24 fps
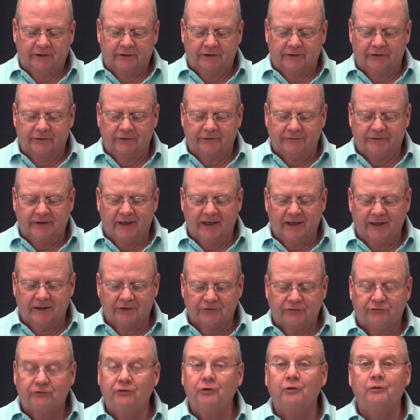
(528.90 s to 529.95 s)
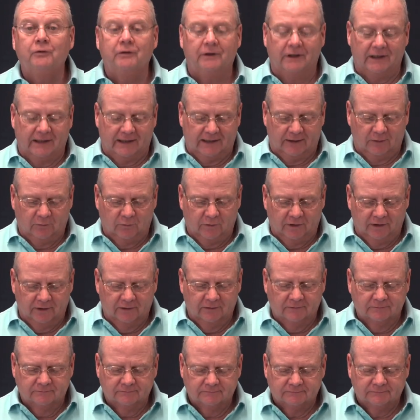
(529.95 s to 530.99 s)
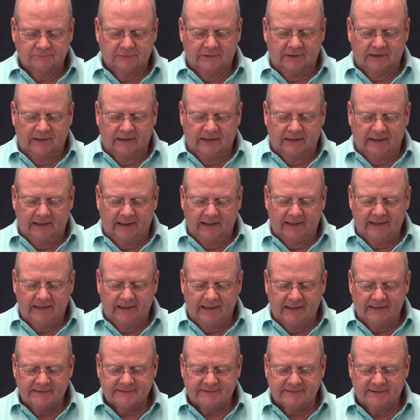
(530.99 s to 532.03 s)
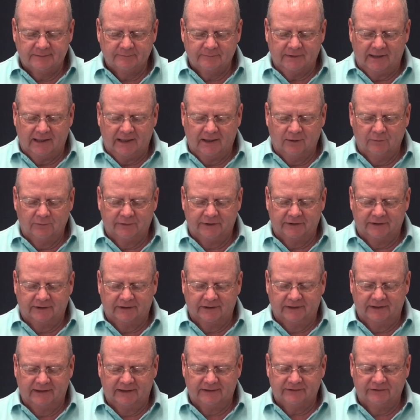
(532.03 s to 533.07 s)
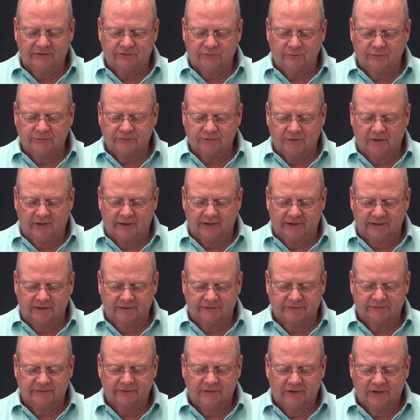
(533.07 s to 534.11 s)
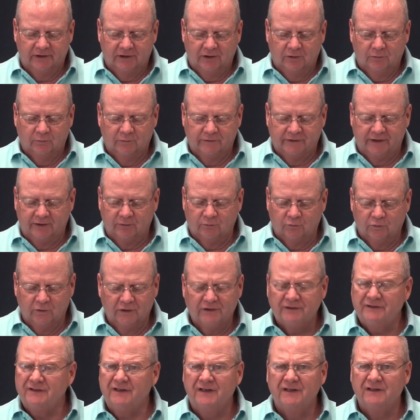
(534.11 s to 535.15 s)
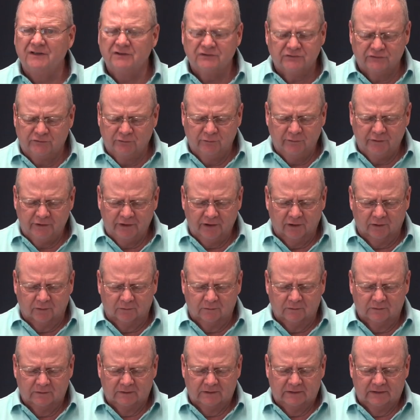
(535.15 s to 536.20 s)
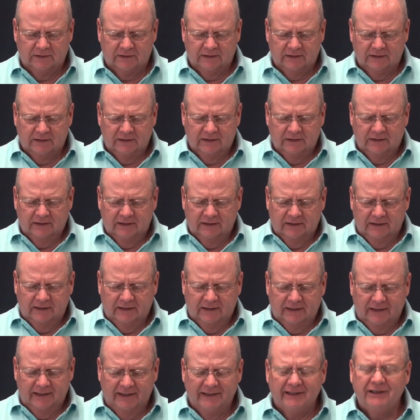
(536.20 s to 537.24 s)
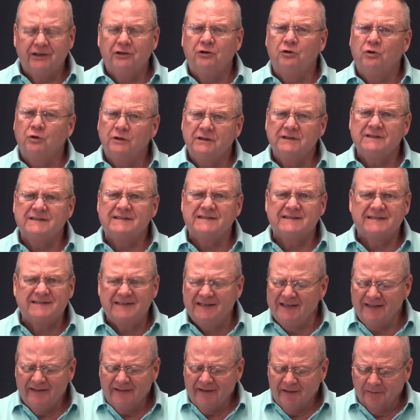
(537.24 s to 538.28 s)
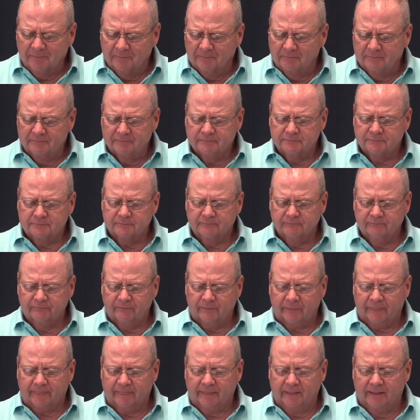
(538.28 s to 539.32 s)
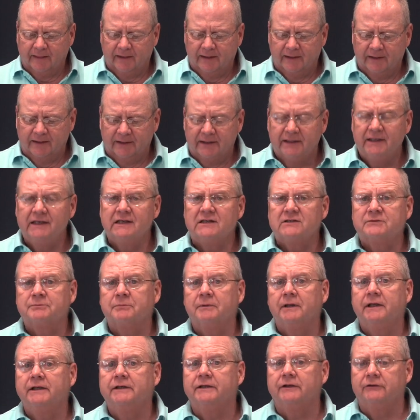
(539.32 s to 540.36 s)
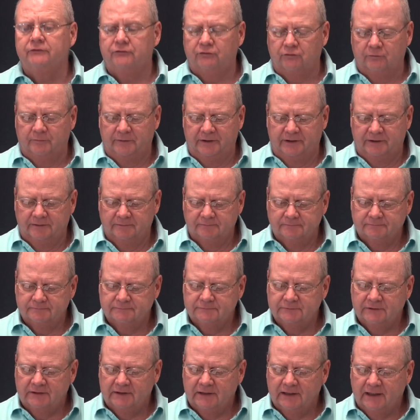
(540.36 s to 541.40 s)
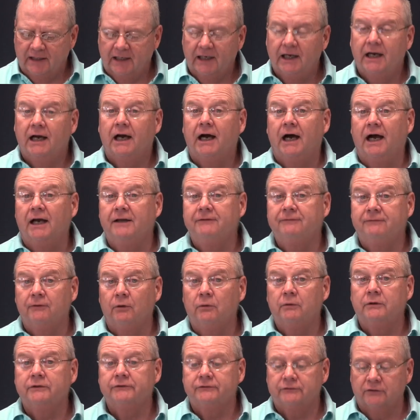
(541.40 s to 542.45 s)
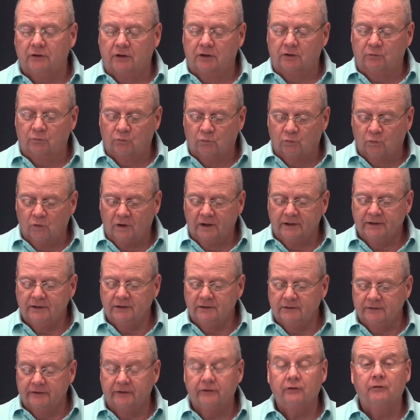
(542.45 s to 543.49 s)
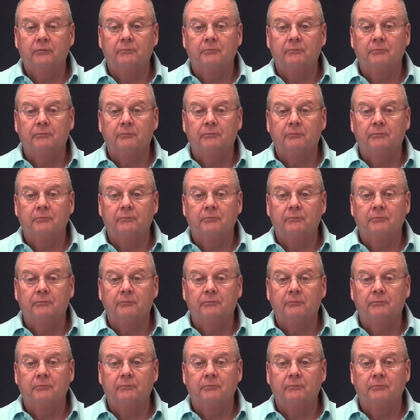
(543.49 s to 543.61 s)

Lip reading: "You're darn tootin', I will." I'd asked him how he connected to his audience when they weren't in the studio, and he couldn't see them. He explained it to me. I focus on one little